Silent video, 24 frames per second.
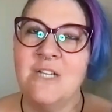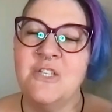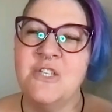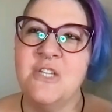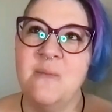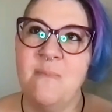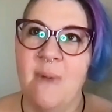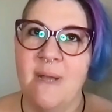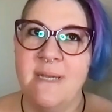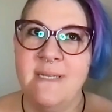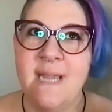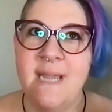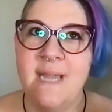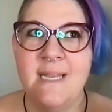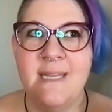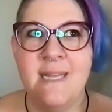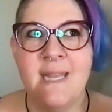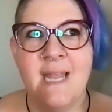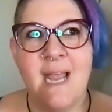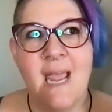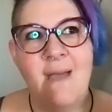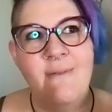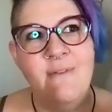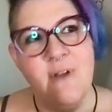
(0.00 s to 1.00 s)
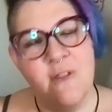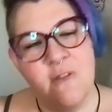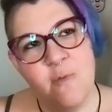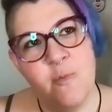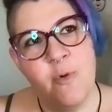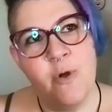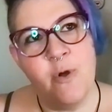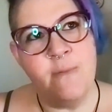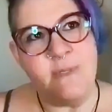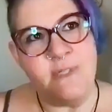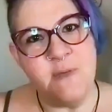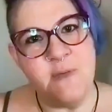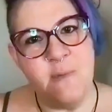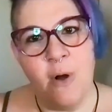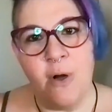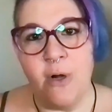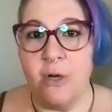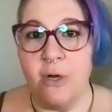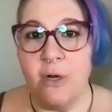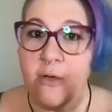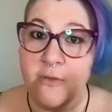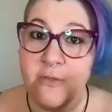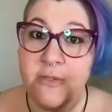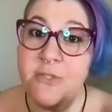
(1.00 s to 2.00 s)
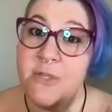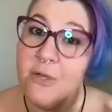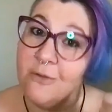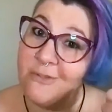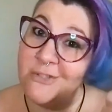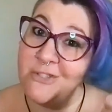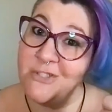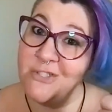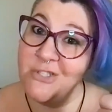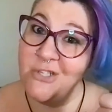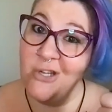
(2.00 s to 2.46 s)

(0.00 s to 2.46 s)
actually Monday, and then I have another appointment tomorrow. So it's